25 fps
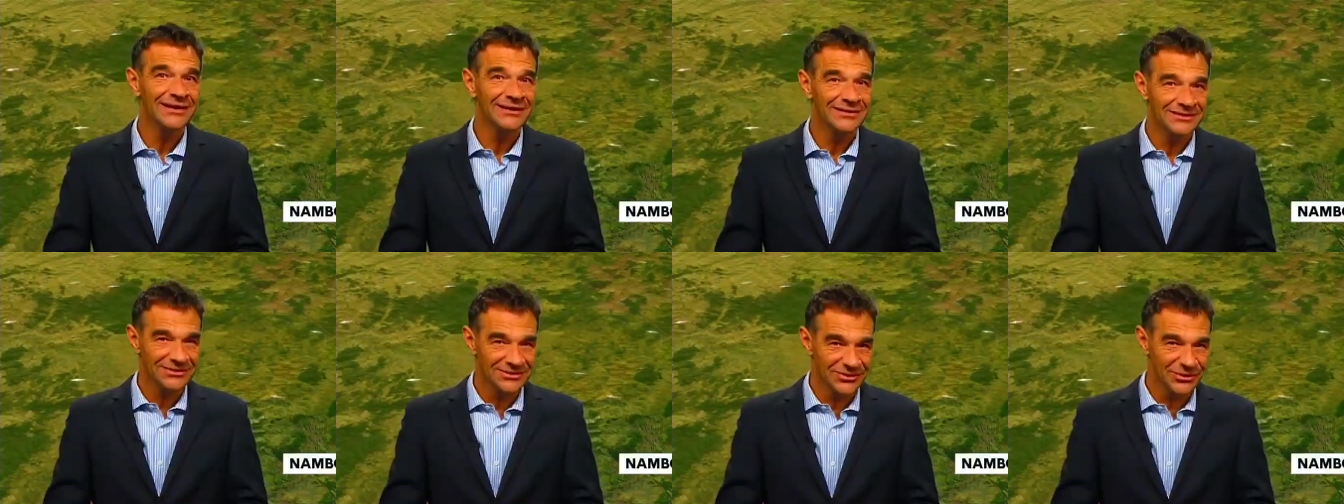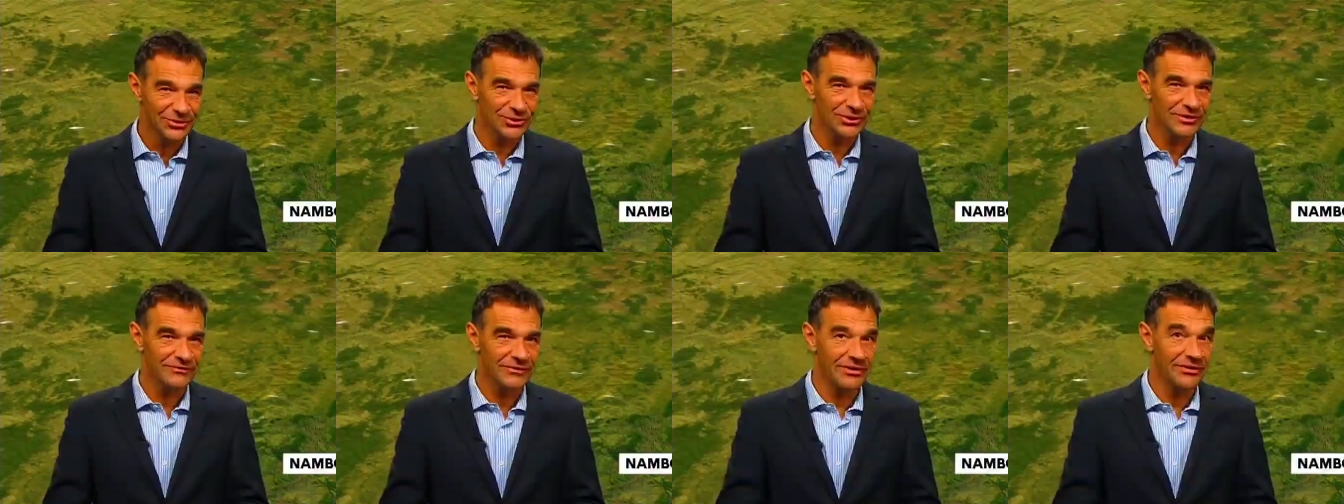
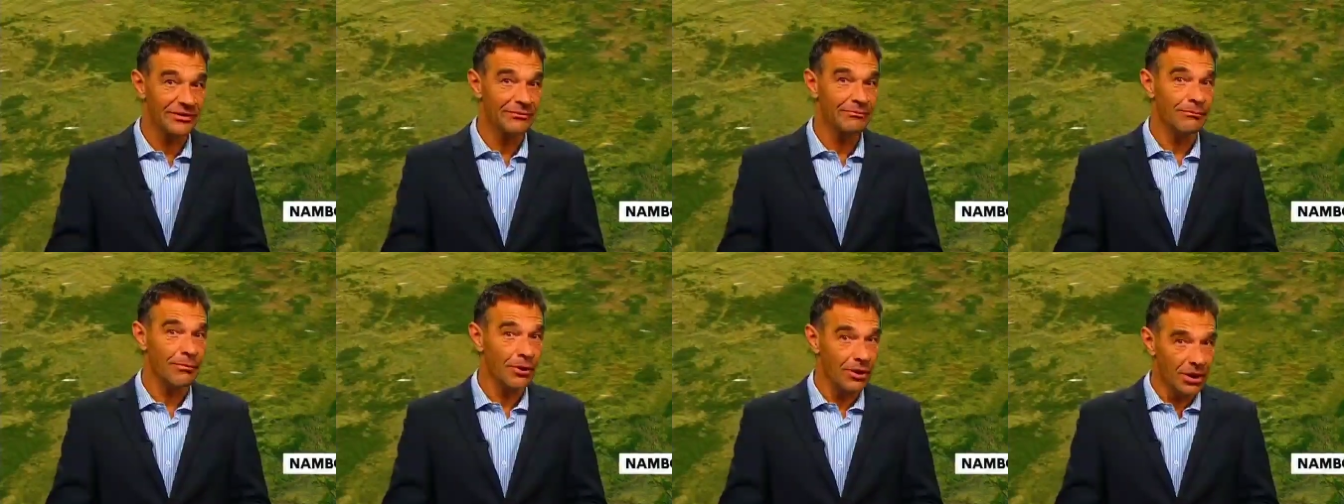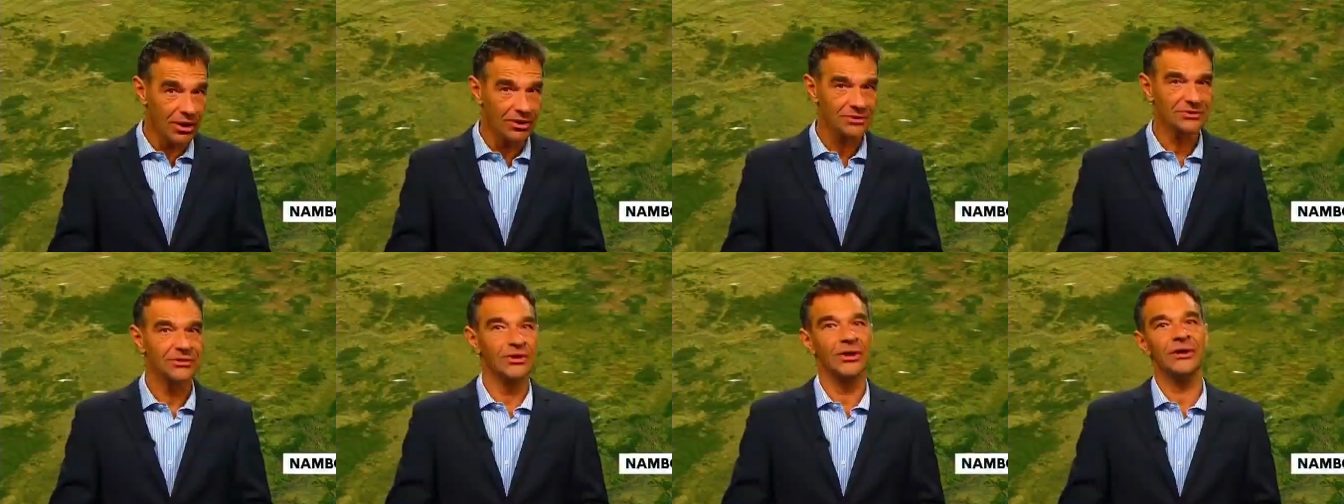Certainly a very
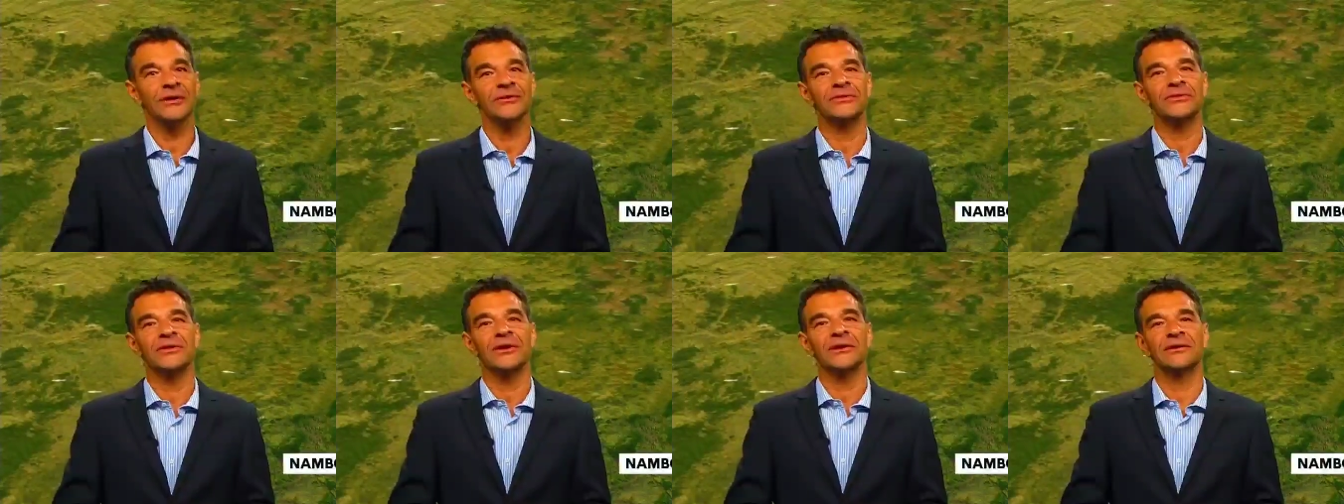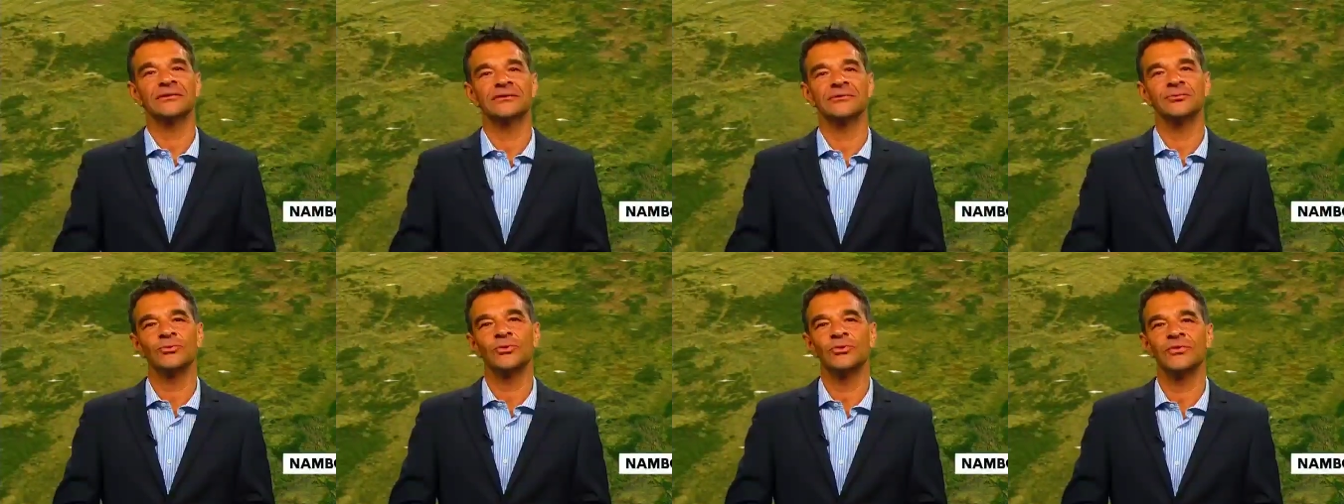mild night
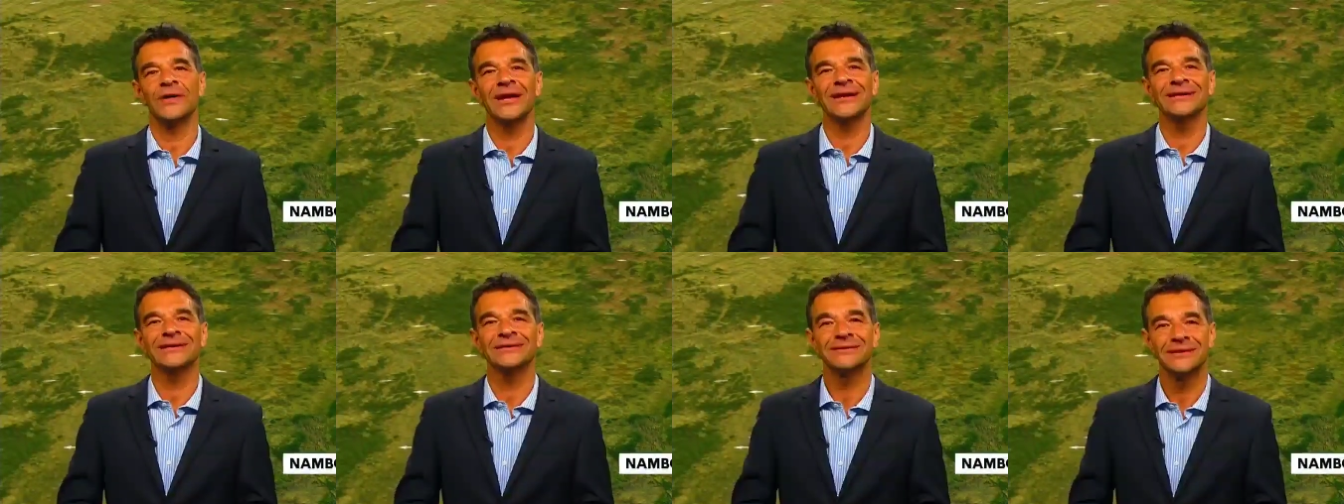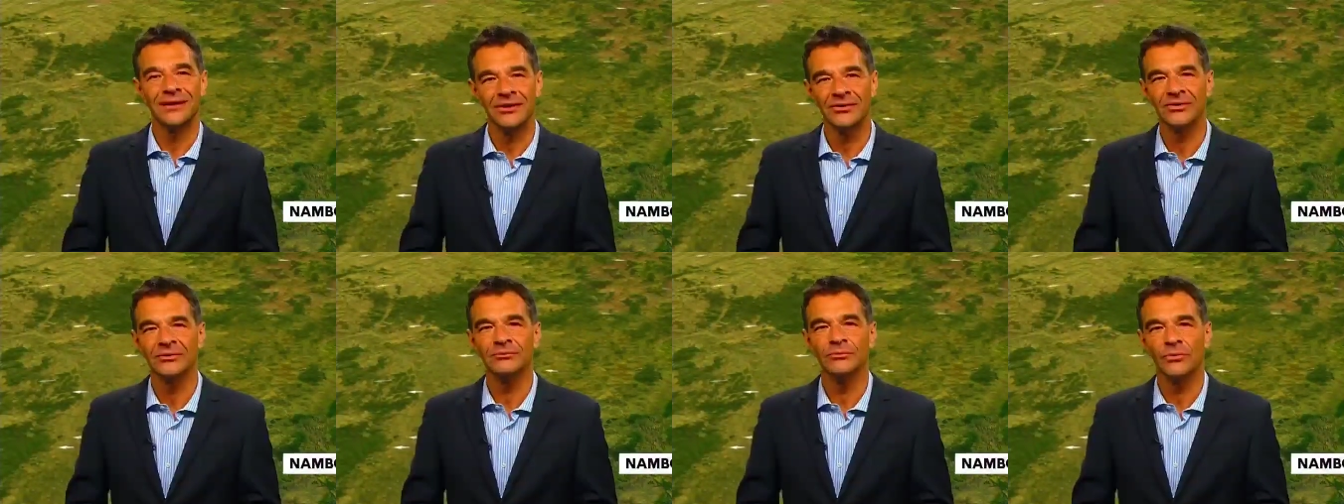thanks to all that
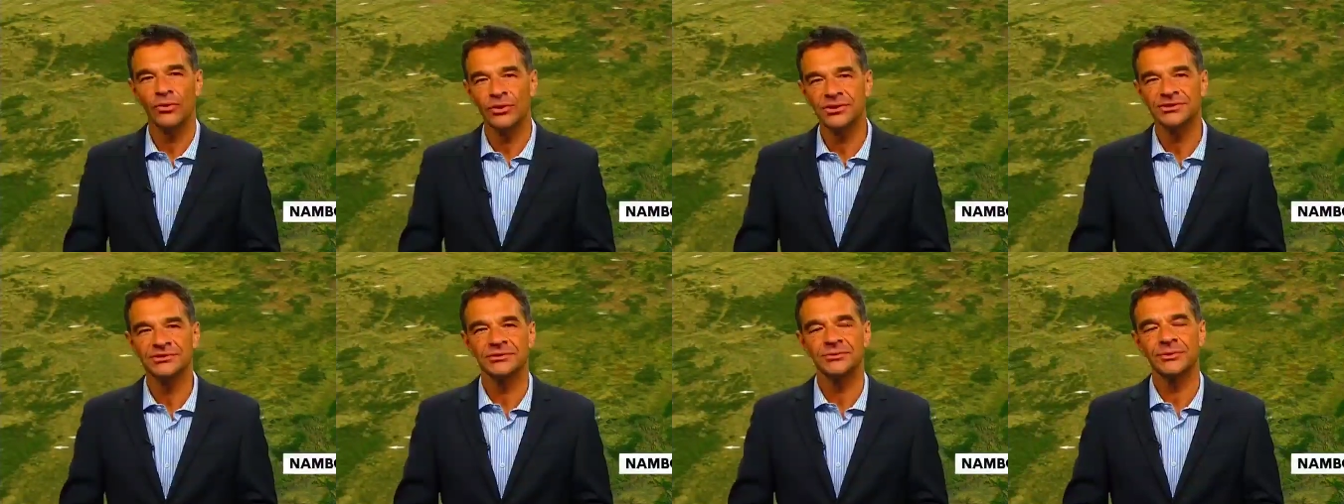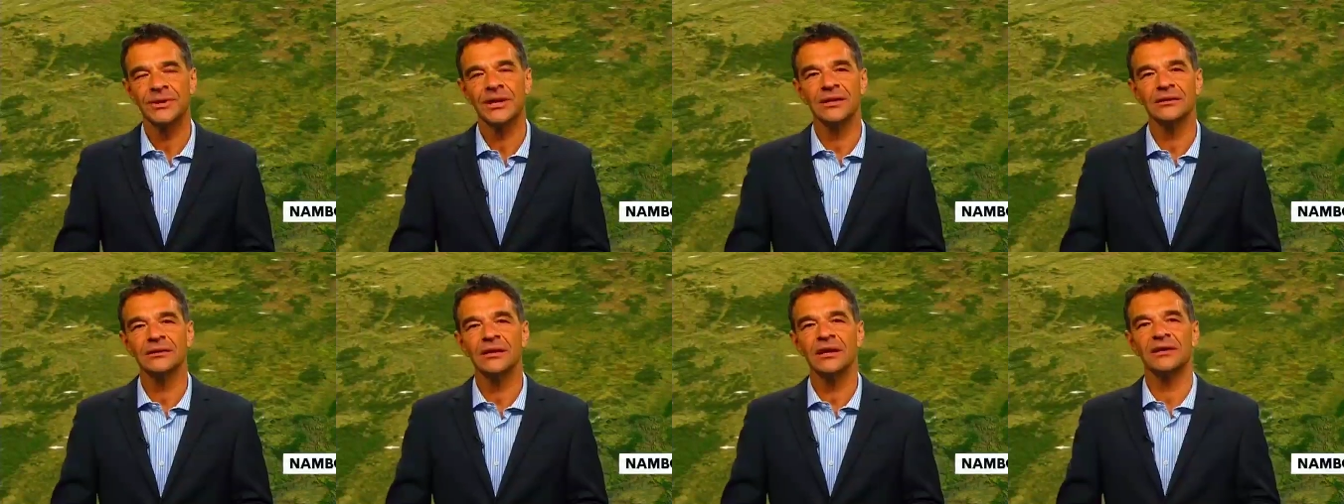cloud and moisture
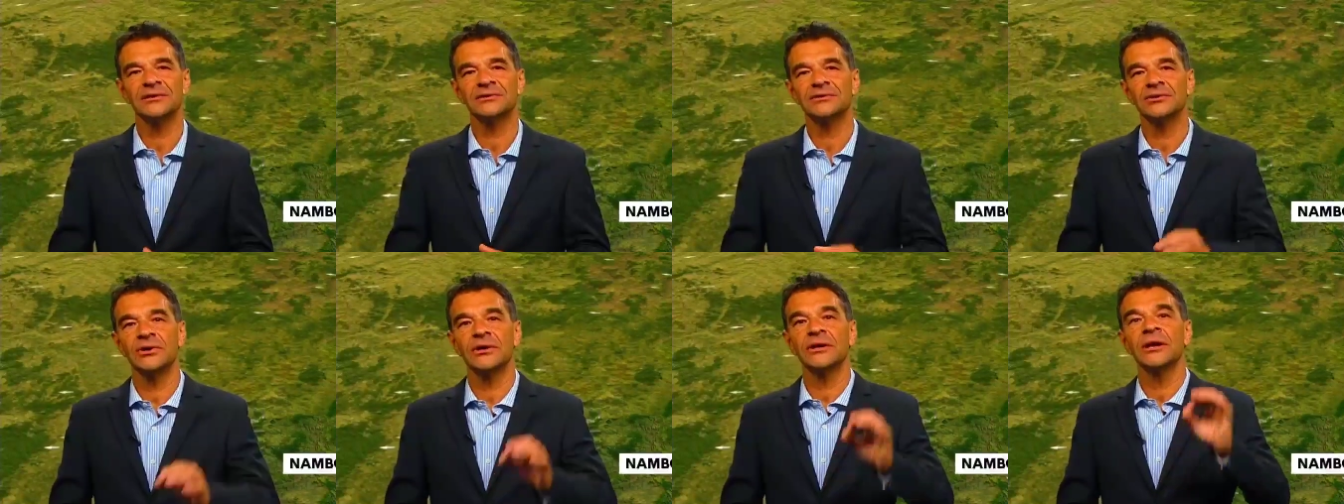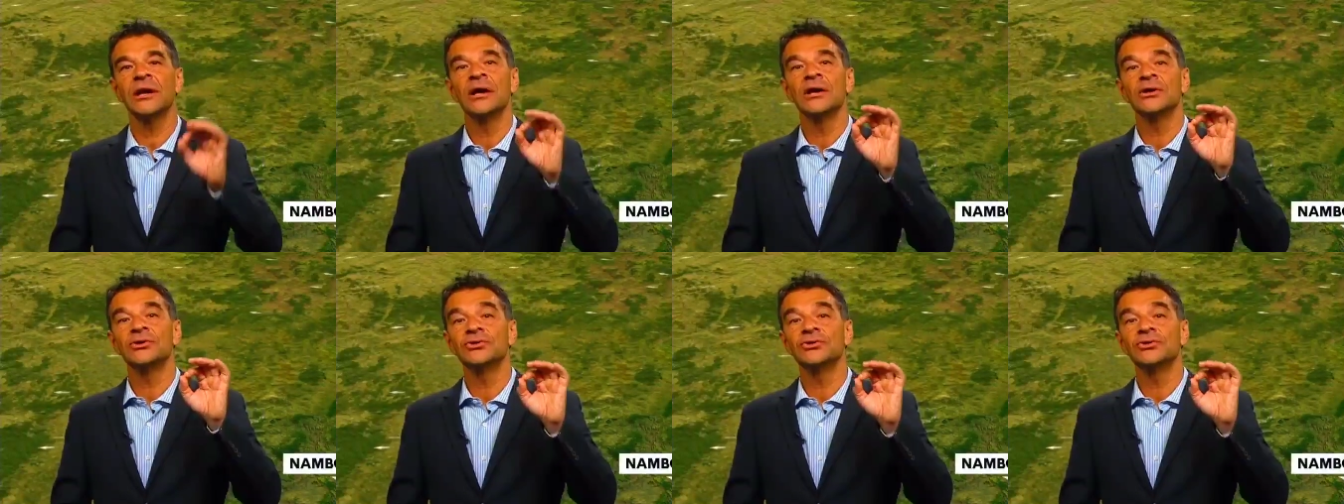we had last night.